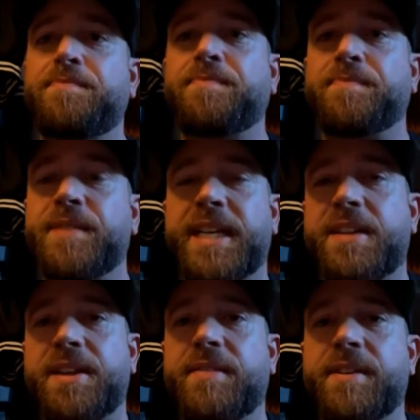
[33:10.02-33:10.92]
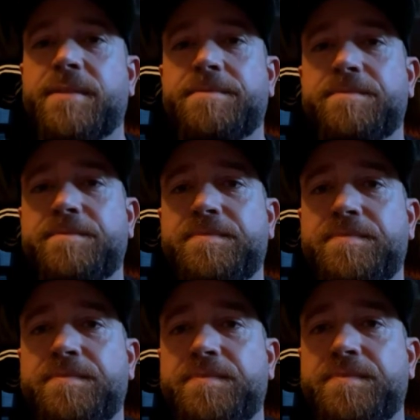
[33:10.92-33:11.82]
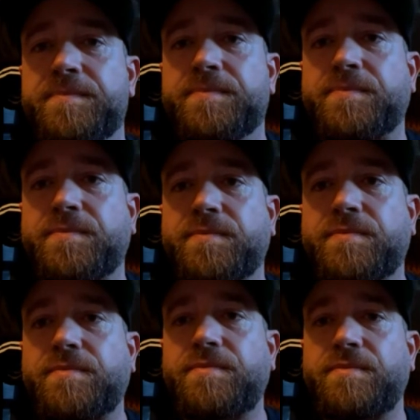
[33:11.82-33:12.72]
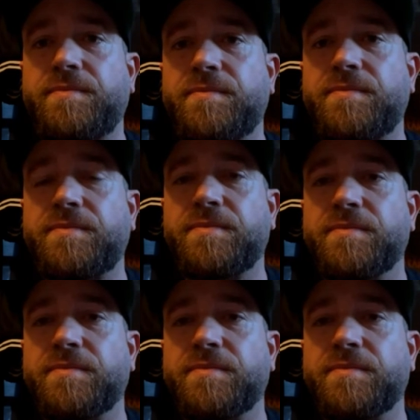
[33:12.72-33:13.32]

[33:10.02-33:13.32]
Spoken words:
No words are spoken by the person on screen.